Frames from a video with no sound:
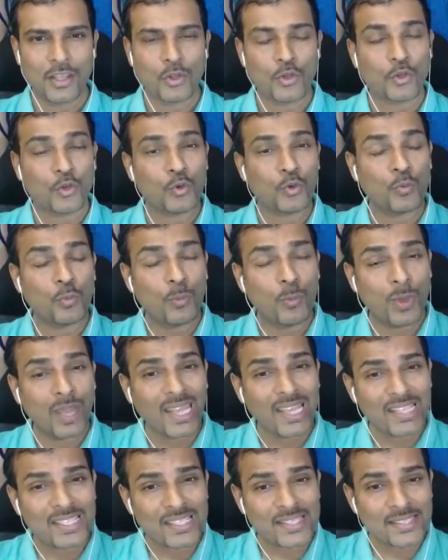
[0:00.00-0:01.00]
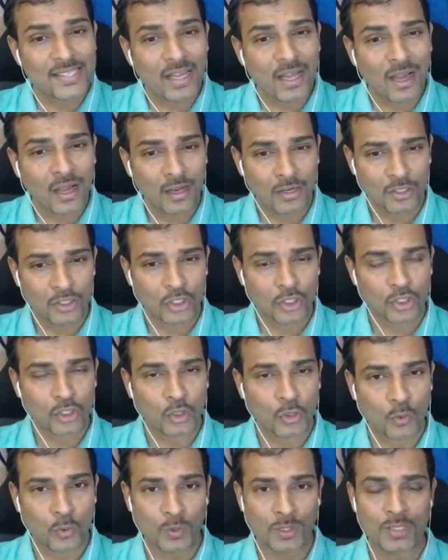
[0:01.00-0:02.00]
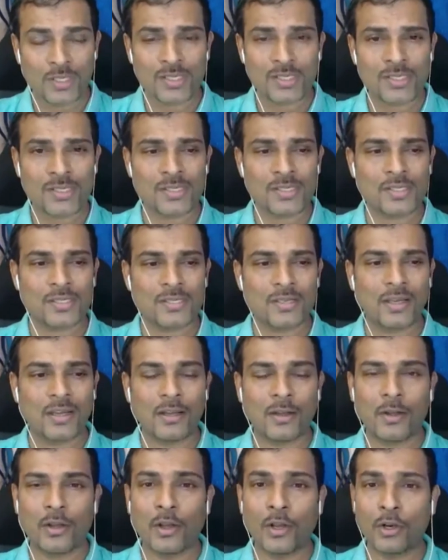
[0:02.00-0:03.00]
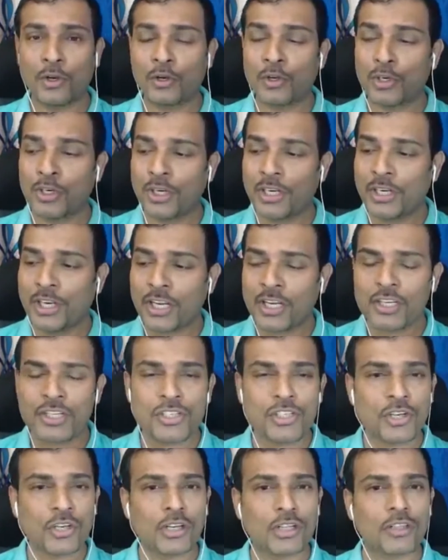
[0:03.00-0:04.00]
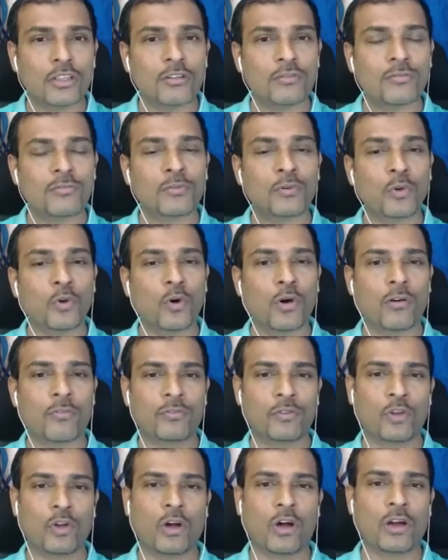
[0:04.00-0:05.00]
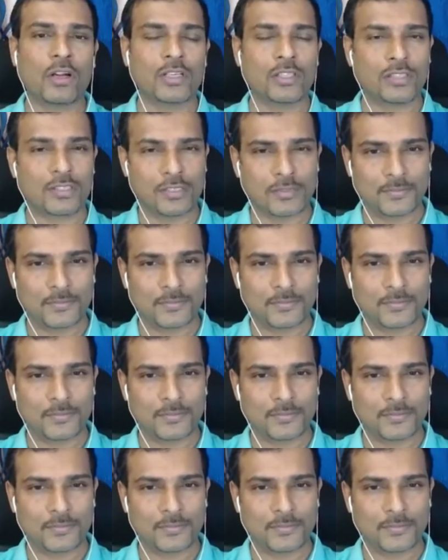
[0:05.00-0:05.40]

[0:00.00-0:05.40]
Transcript: You may start to notice a reduction in the flow of thought.